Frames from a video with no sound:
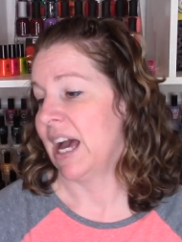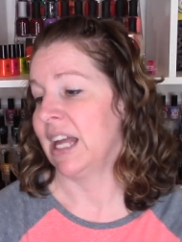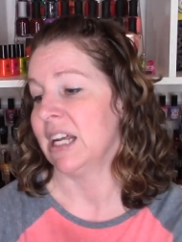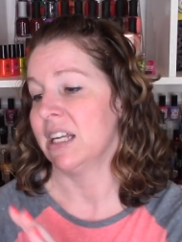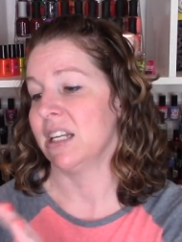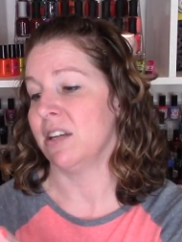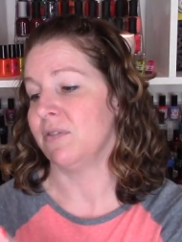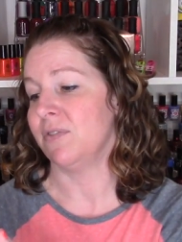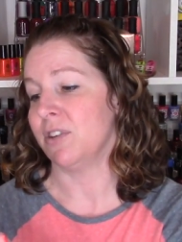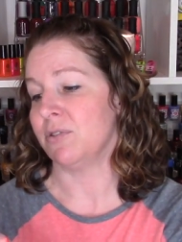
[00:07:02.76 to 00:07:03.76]
and it
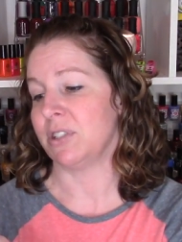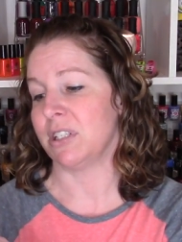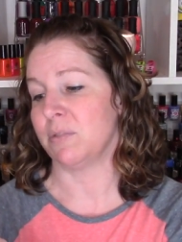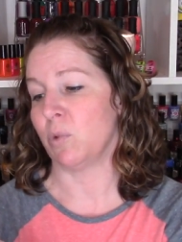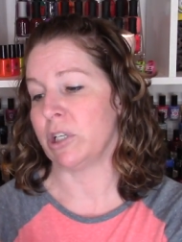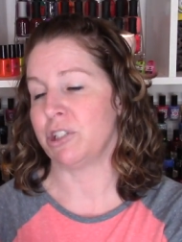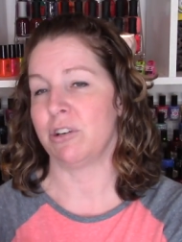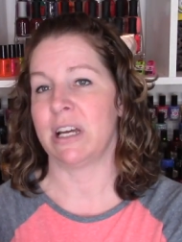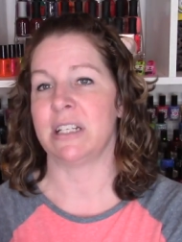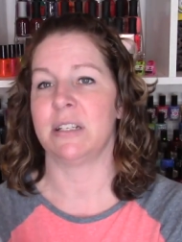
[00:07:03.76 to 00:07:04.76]
infuses
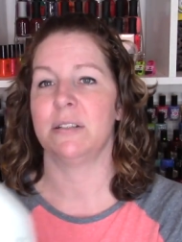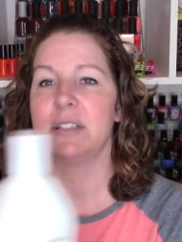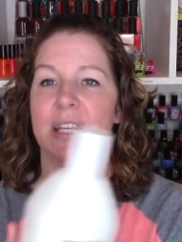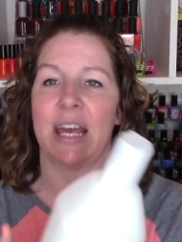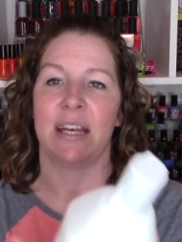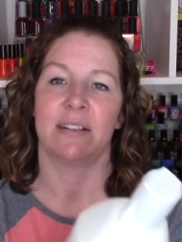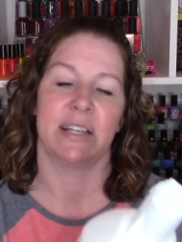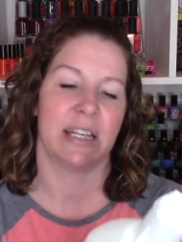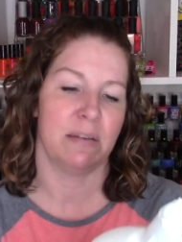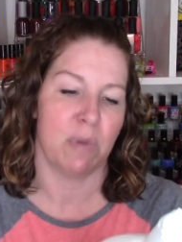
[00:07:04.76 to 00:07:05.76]
moisture and
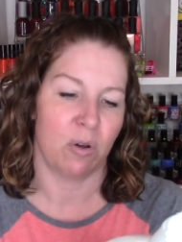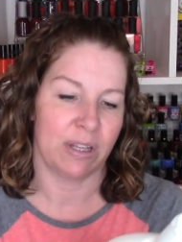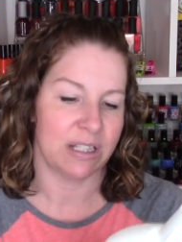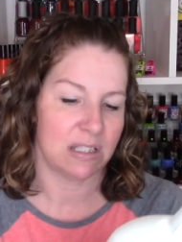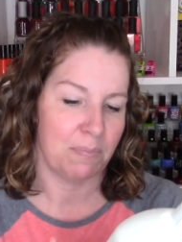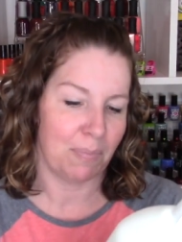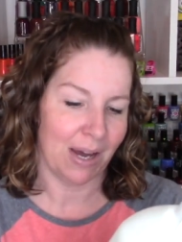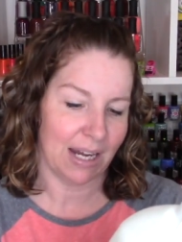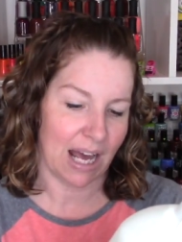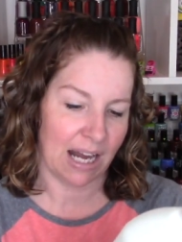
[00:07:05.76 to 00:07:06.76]
detangling emollients.
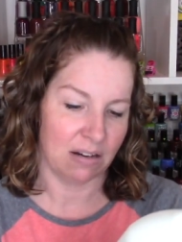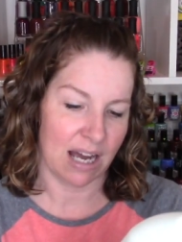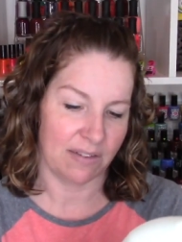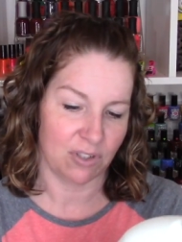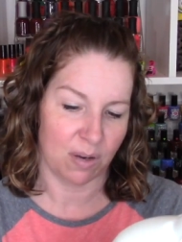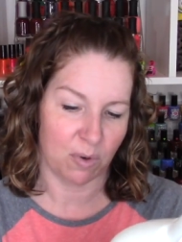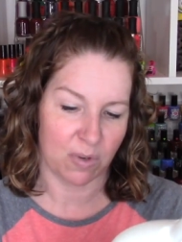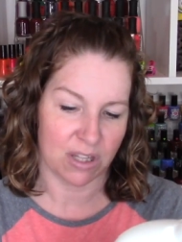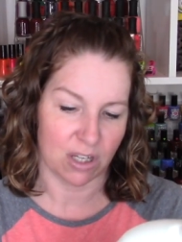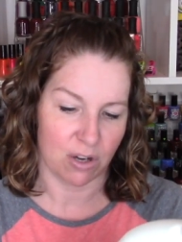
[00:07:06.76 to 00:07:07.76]
But I don't have trouble
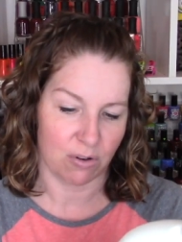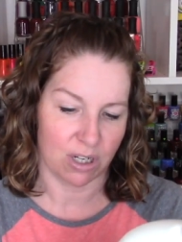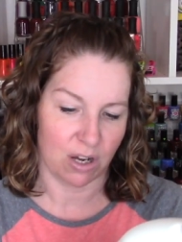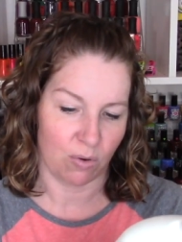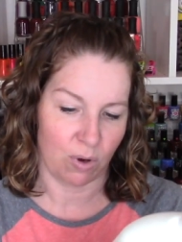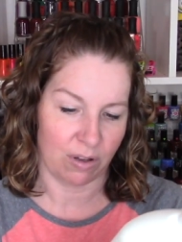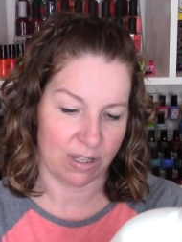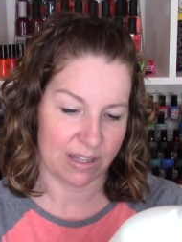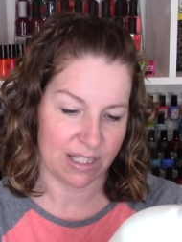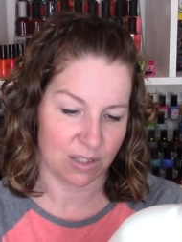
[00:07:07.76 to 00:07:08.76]
with the coconut oil
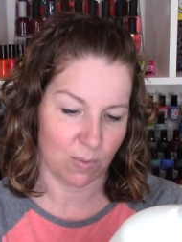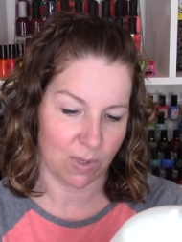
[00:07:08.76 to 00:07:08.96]
in this